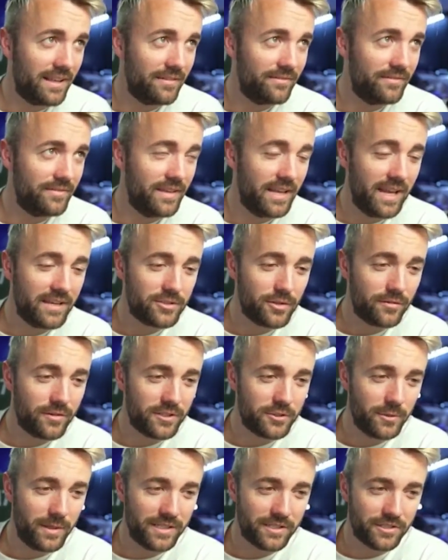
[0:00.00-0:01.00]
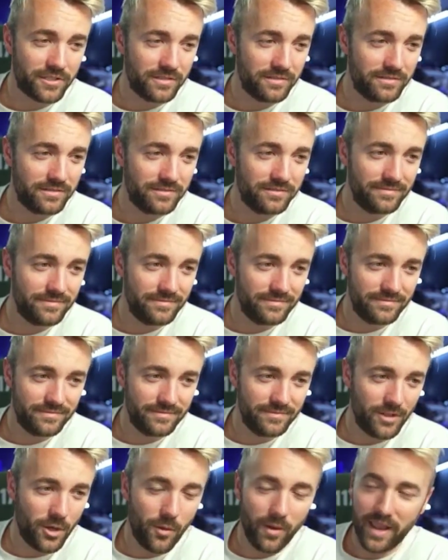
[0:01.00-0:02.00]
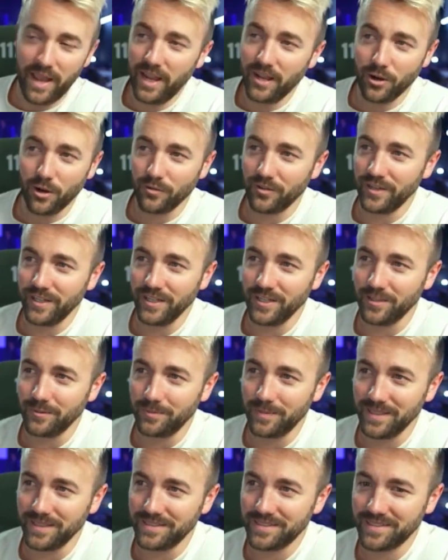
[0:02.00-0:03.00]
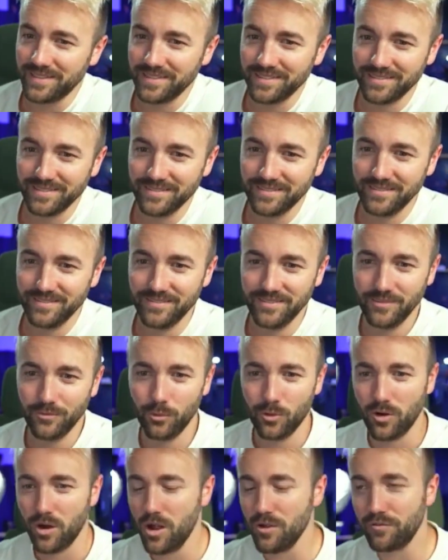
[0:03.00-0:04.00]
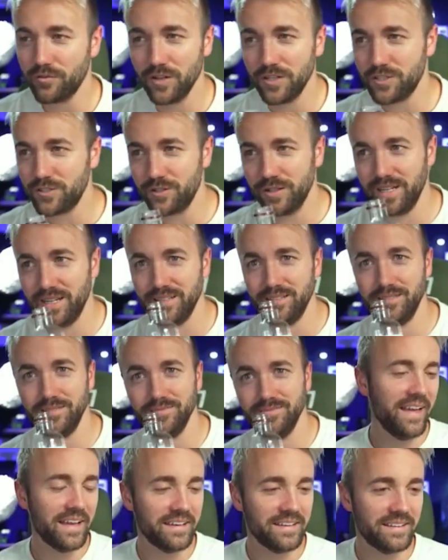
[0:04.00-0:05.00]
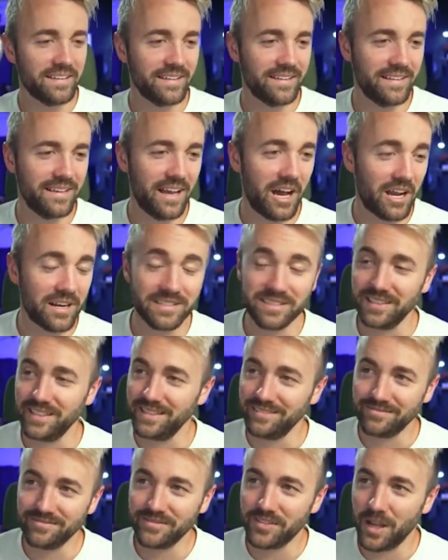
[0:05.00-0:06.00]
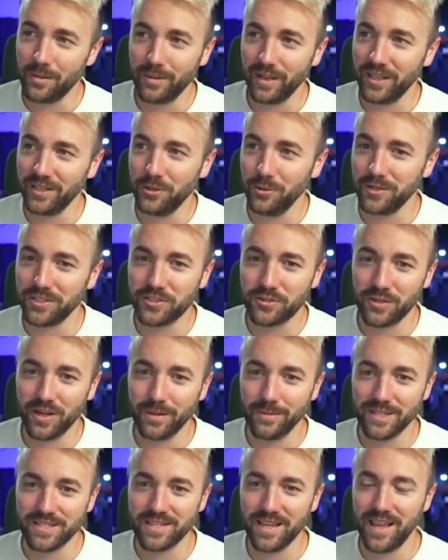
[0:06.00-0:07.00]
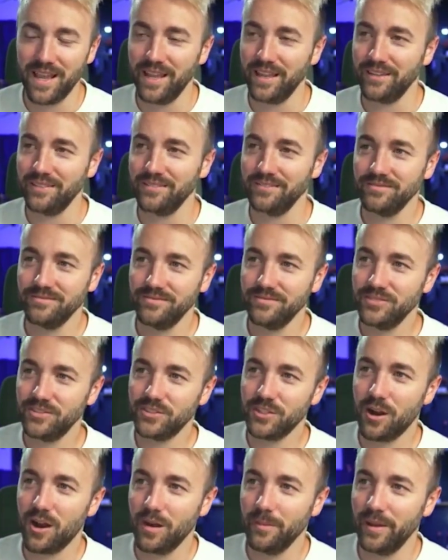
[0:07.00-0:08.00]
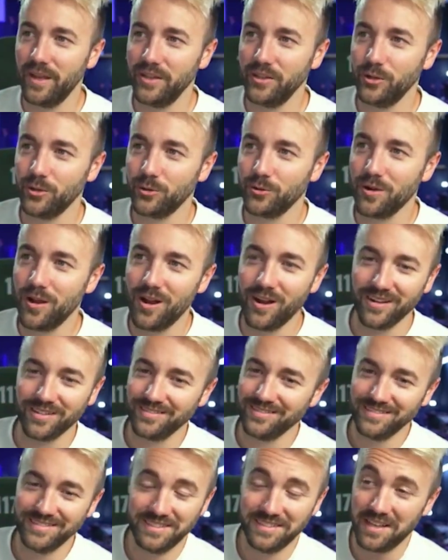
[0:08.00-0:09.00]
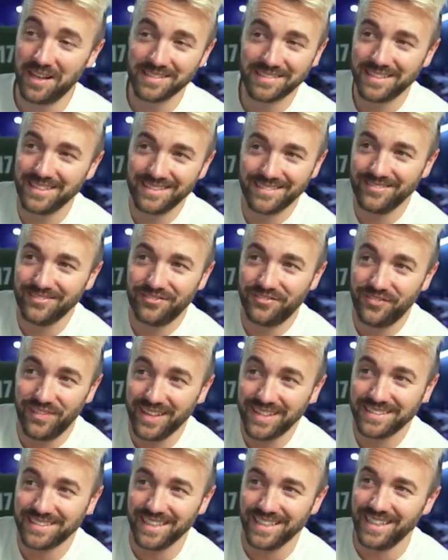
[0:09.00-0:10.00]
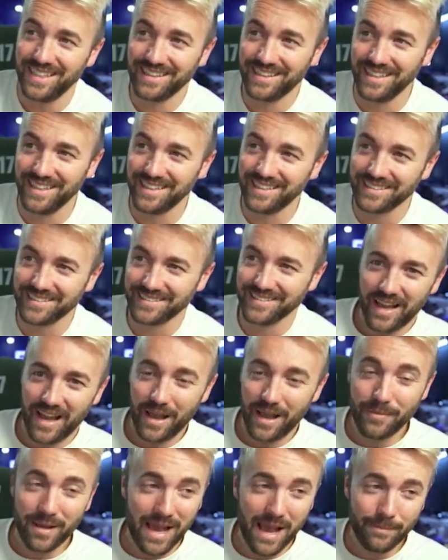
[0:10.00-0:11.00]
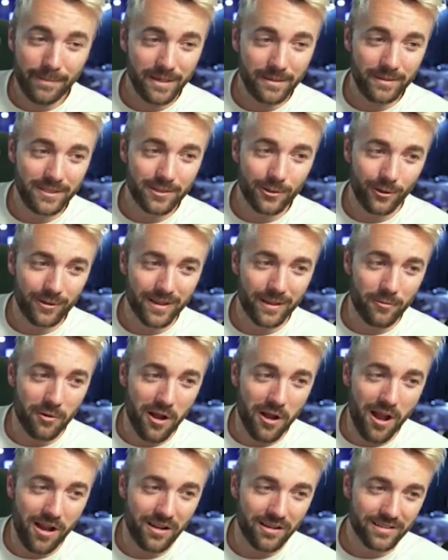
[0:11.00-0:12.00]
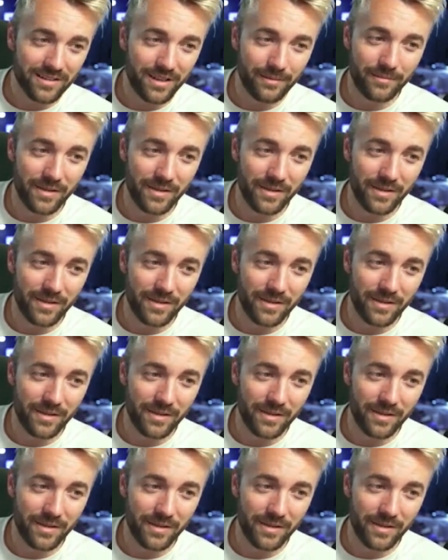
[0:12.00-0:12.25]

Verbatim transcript: I love you guys over Twitch. No hate over here, but we're all frustrated. And honestly, coming into a stream and saying, "Sorry, man, you're wrong," doesn't fix anything. I'm happy to be told I'm wrong.